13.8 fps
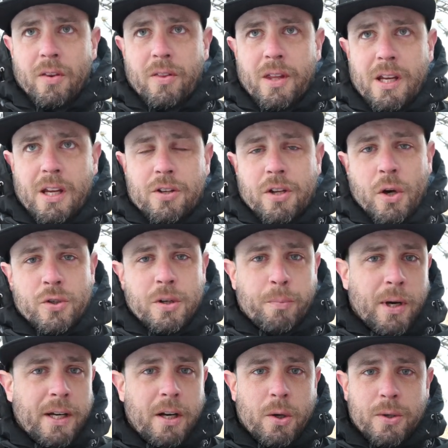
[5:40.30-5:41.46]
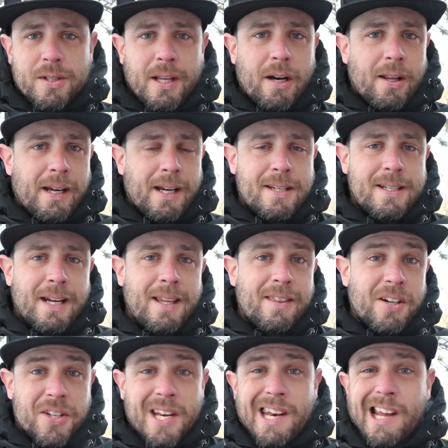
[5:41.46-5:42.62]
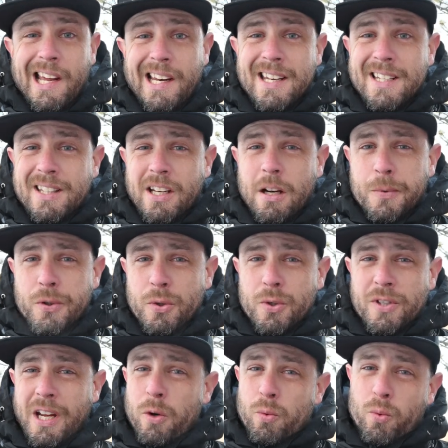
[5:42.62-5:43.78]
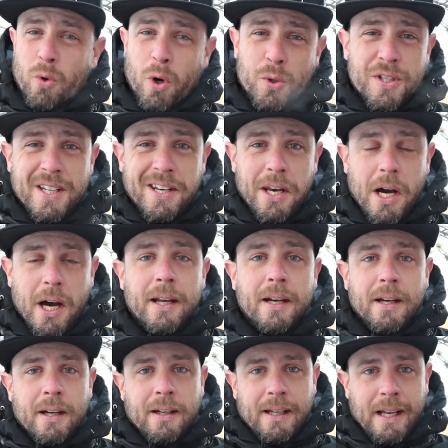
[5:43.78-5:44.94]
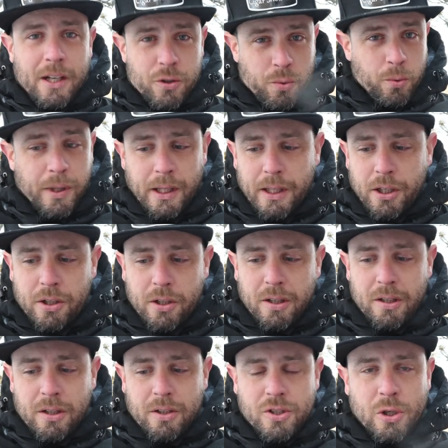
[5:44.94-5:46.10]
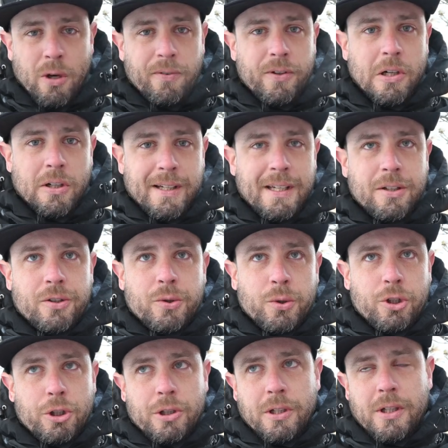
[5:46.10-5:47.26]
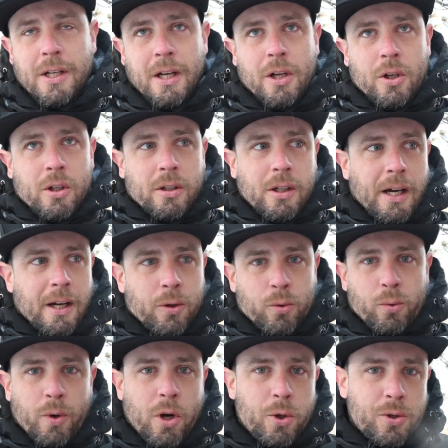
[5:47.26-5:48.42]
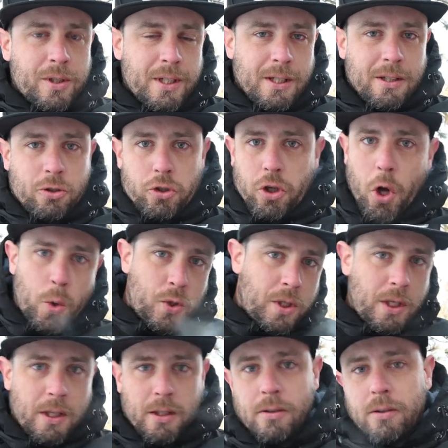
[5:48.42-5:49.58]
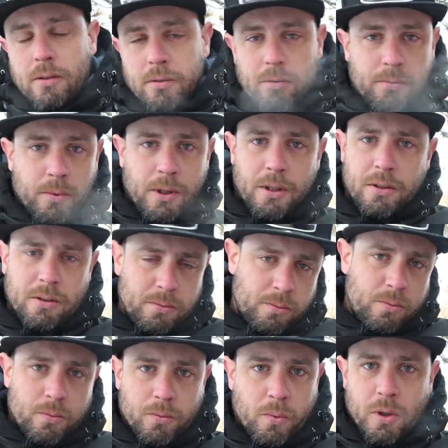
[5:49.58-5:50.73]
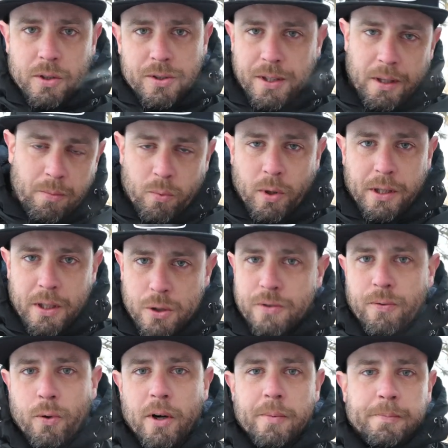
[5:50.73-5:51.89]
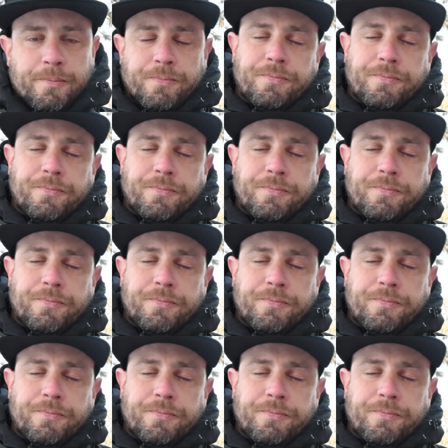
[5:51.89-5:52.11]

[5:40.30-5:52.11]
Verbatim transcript: The toasted bready note is there, like I said. There's a nuttiness that comes through. It's like a roasted nut, and it's really good. So if you're into good uh, roasted, toasted, whatever words I want to use for it,